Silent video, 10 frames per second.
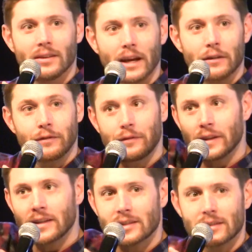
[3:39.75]
like
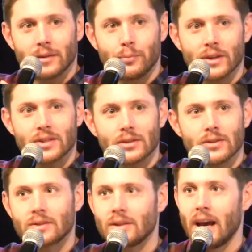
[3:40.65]
flicks the
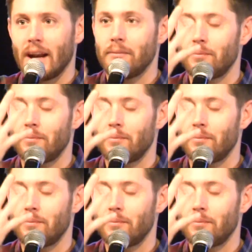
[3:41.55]
bristles, and